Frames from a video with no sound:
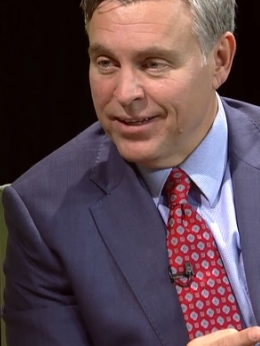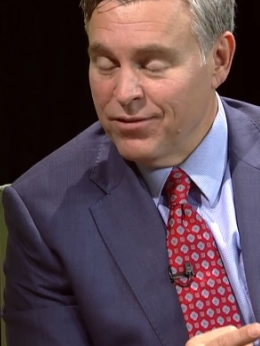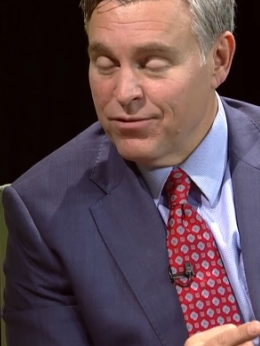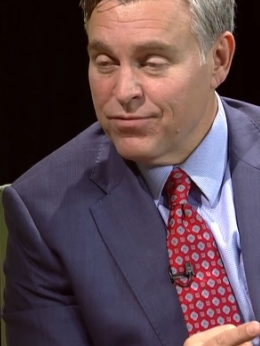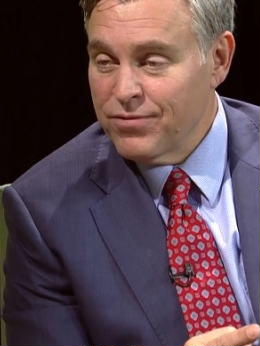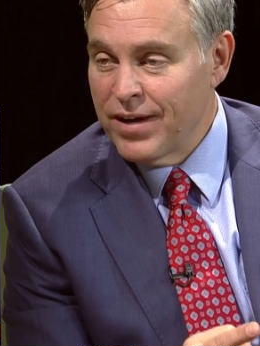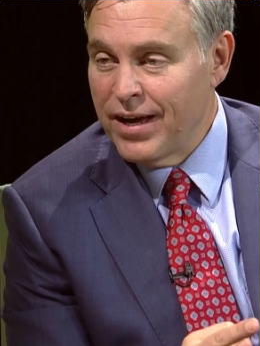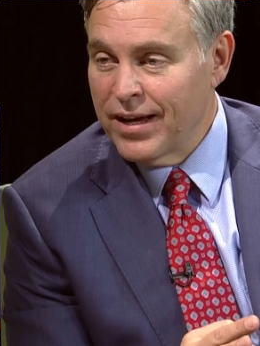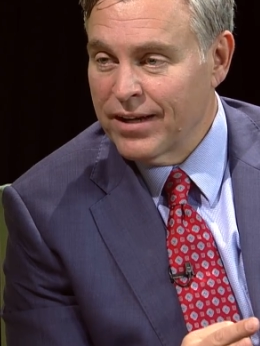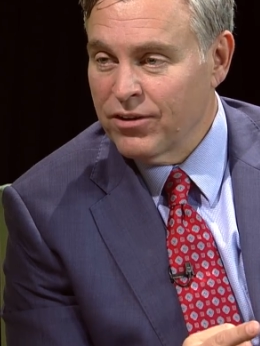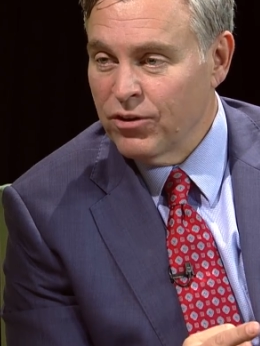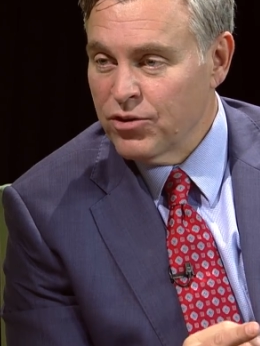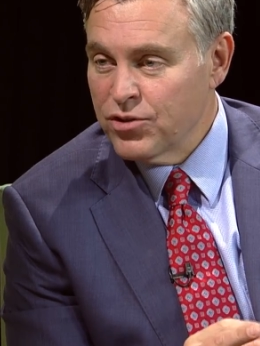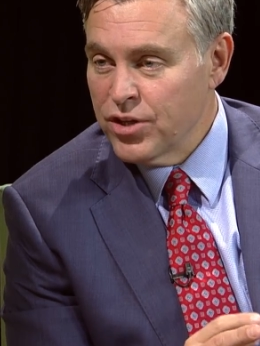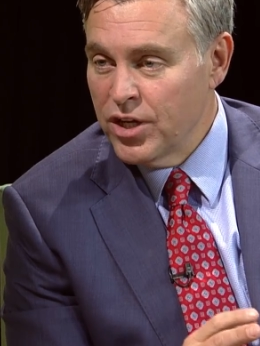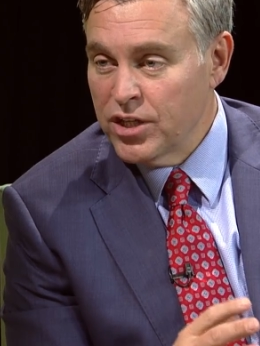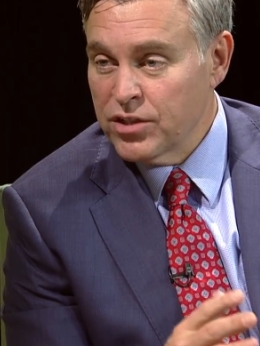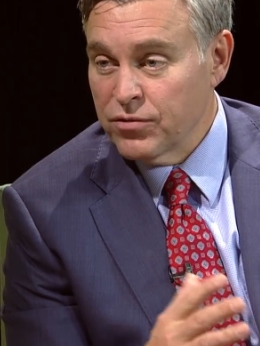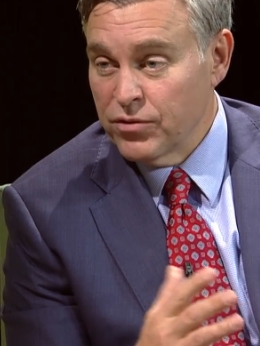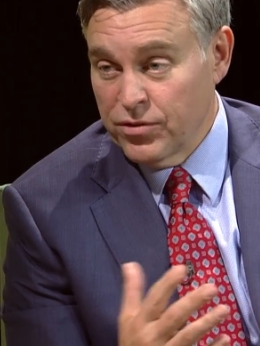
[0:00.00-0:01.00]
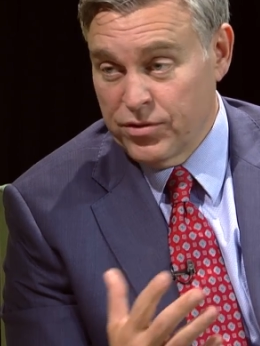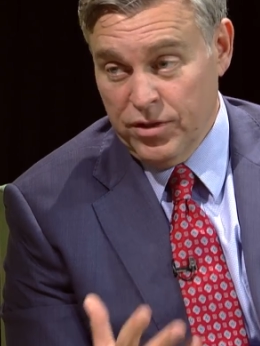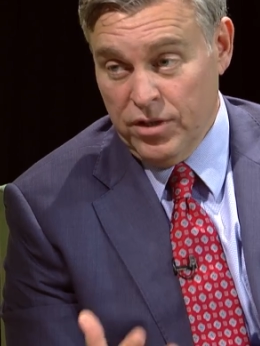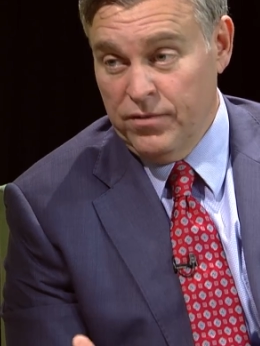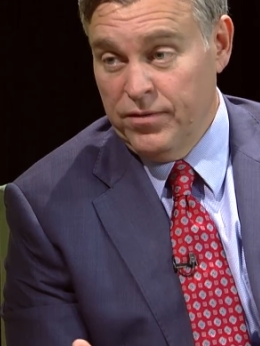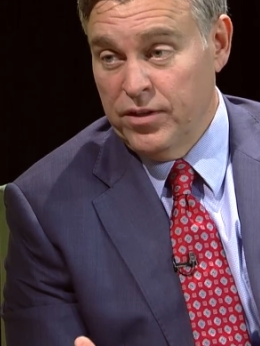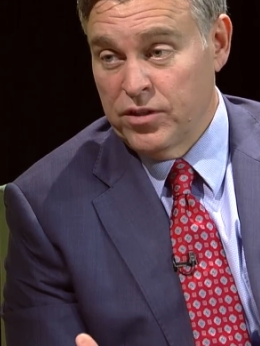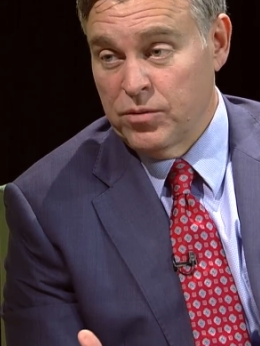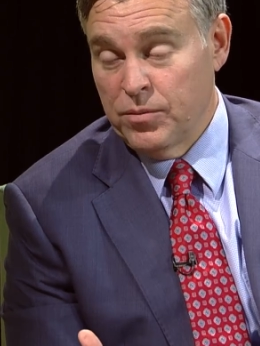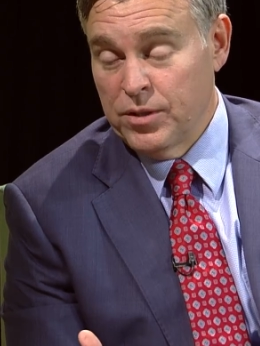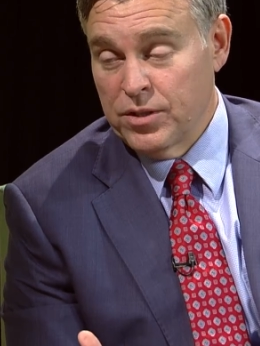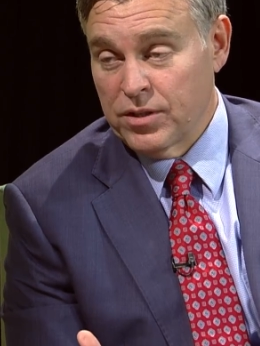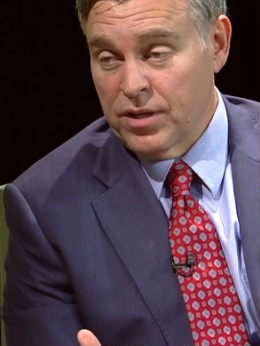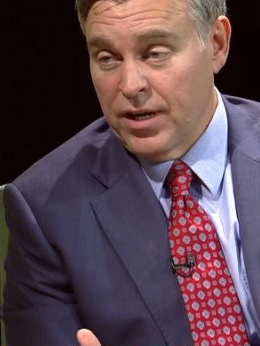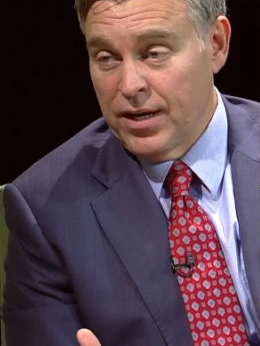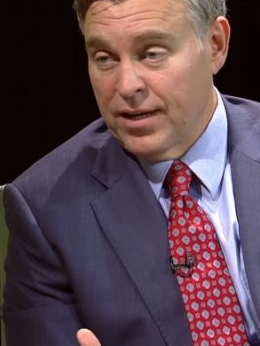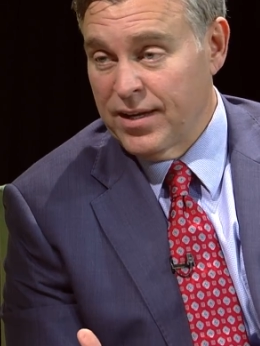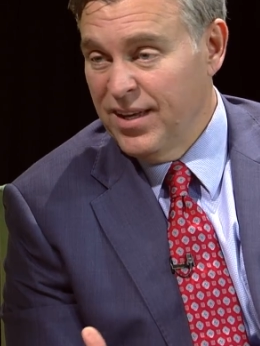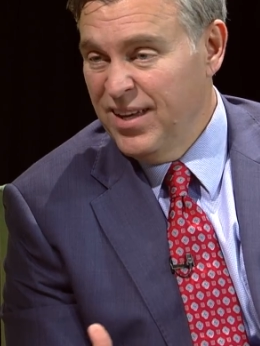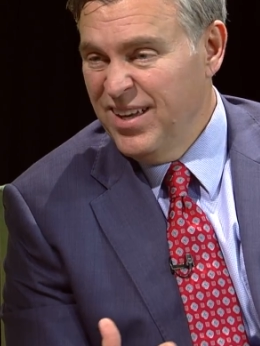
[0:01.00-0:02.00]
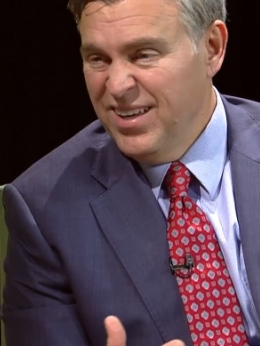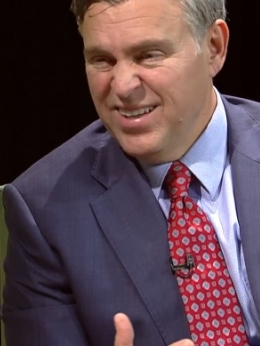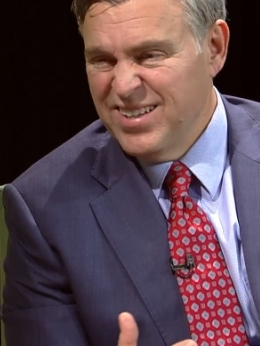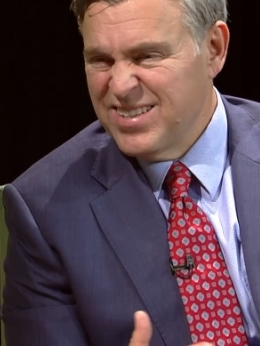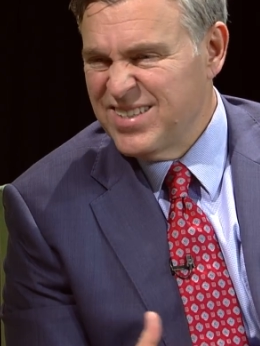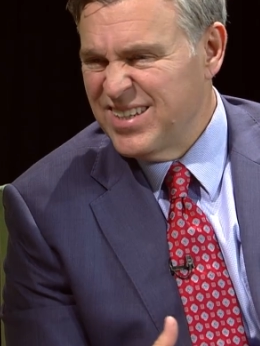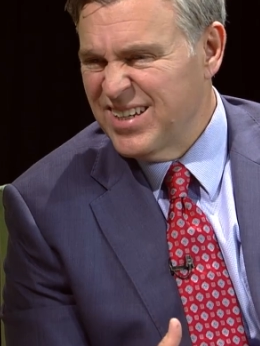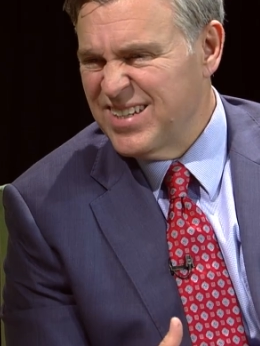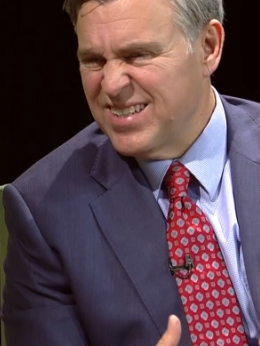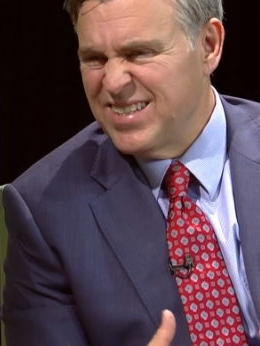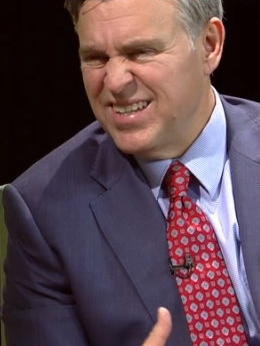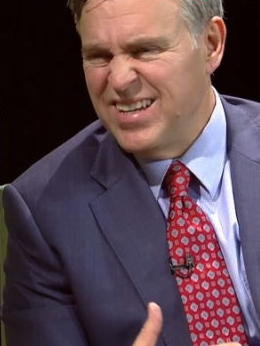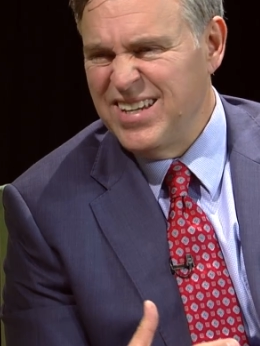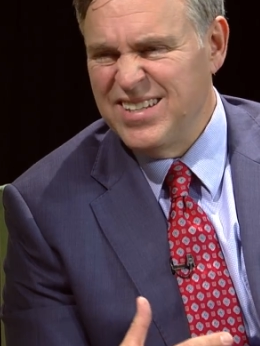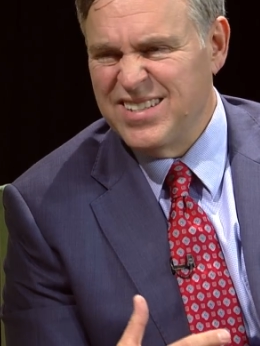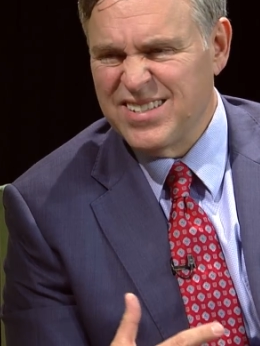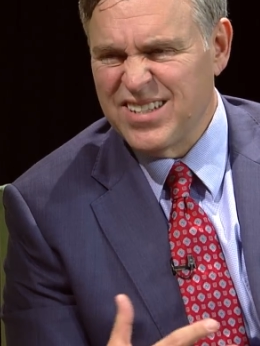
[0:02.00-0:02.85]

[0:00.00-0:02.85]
In fact, your chance of recidivism is like 16,